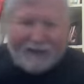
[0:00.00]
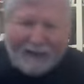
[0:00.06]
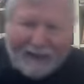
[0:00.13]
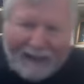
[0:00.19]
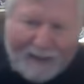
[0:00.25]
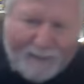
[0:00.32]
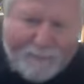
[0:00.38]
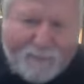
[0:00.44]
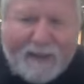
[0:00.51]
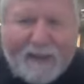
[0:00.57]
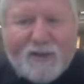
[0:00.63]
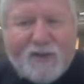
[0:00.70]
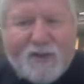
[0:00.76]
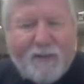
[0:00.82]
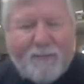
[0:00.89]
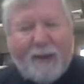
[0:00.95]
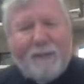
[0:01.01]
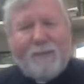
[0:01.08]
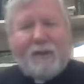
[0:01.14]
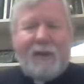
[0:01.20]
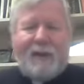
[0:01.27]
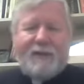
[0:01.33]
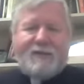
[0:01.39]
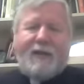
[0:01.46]
I am, teaching a Bible
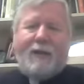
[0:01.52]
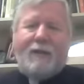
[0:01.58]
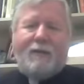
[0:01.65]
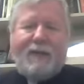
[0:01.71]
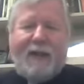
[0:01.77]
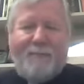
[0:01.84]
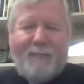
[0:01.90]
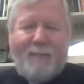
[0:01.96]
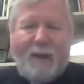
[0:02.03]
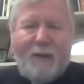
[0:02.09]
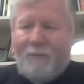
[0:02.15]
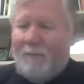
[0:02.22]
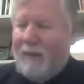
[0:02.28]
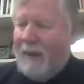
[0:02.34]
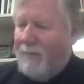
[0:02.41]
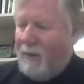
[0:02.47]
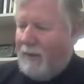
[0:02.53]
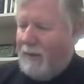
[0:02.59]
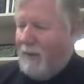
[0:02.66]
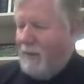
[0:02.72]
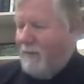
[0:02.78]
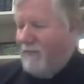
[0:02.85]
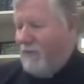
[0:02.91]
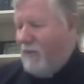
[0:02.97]
class, and I don't have my own Bible
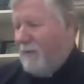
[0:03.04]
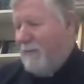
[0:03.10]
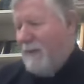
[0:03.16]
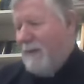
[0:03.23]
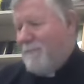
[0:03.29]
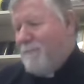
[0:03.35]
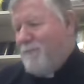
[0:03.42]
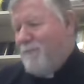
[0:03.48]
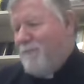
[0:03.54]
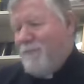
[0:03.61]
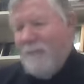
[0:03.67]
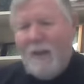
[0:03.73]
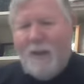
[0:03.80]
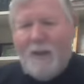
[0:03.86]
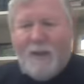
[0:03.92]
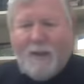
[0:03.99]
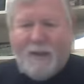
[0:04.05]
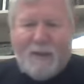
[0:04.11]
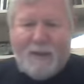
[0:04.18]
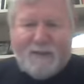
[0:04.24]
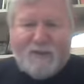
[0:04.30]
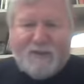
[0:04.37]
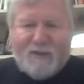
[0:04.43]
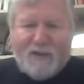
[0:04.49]
here in front of me.
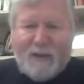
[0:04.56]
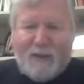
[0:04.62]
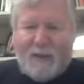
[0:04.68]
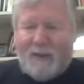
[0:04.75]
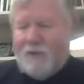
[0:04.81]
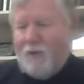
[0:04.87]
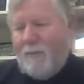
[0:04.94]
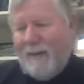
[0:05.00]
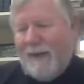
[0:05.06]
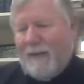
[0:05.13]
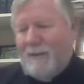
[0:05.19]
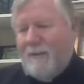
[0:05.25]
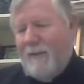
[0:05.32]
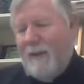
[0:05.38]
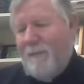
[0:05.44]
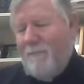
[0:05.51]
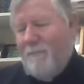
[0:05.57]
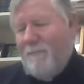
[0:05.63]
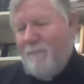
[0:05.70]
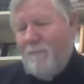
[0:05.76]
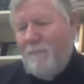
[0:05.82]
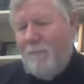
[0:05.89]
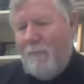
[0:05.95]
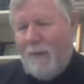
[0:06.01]
Let's see. Let's go back to that
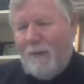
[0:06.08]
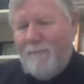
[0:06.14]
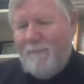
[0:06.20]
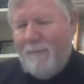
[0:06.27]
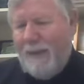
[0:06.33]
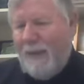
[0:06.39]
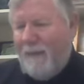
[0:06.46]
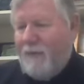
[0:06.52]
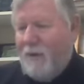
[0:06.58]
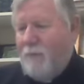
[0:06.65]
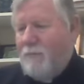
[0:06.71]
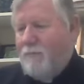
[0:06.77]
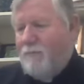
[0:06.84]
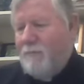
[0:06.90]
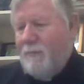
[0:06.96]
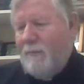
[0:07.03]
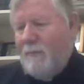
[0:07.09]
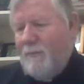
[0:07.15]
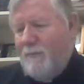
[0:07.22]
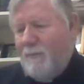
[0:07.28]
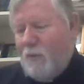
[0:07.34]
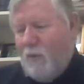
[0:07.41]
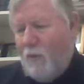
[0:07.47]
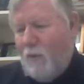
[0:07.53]
Matthew
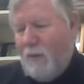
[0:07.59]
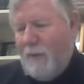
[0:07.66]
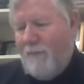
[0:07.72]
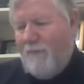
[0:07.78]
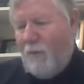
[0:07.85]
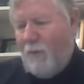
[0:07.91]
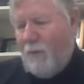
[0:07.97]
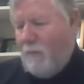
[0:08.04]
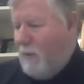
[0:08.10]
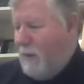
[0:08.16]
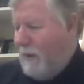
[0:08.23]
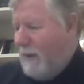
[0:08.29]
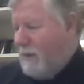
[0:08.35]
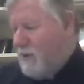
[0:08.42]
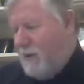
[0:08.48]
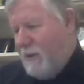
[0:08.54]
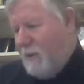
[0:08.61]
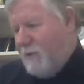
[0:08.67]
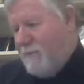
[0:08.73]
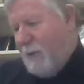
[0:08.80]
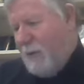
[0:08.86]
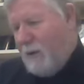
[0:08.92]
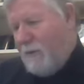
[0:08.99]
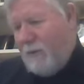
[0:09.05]
24. Well, actually, here's
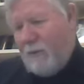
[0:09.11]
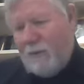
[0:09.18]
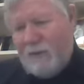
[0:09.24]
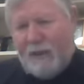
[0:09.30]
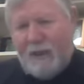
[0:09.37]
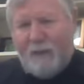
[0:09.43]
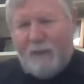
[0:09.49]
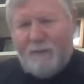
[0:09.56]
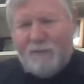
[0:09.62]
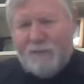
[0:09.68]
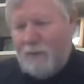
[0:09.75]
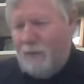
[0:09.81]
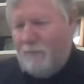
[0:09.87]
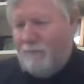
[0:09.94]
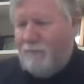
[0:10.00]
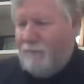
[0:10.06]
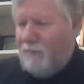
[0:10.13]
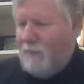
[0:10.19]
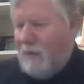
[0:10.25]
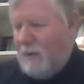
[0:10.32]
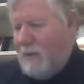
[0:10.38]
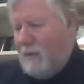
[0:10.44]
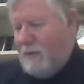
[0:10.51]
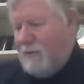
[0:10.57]
Mark 13. So
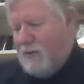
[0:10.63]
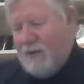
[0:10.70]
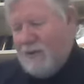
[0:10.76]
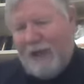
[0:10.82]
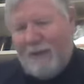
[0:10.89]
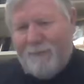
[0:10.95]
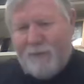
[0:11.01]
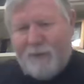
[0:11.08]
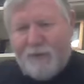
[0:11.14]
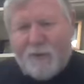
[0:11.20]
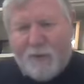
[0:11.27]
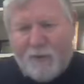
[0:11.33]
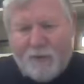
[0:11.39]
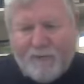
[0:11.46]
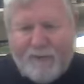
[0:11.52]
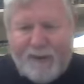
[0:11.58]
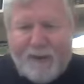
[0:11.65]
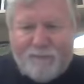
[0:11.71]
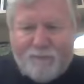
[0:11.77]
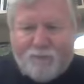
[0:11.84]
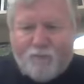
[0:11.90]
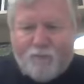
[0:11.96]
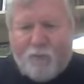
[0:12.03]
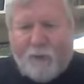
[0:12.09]
just happened to turn to that
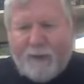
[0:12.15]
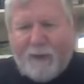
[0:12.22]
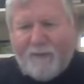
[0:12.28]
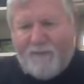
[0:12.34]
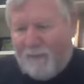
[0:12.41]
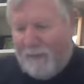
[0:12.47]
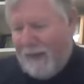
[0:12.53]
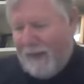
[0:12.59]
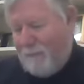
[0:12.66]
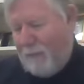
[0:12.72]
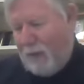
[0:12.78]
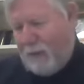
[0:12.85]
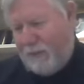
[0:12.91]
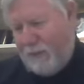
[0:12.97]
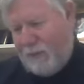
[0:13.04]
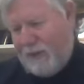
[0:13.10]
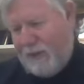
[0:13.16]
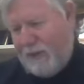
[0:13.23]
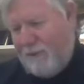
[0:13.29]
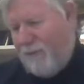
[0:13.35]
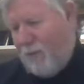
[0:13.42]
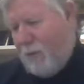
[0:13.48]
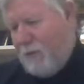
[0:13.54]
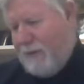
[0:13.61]
right off the bat. Mark
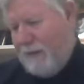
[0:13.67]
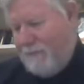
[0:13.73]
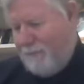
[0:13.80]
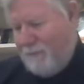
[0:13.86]
13:14.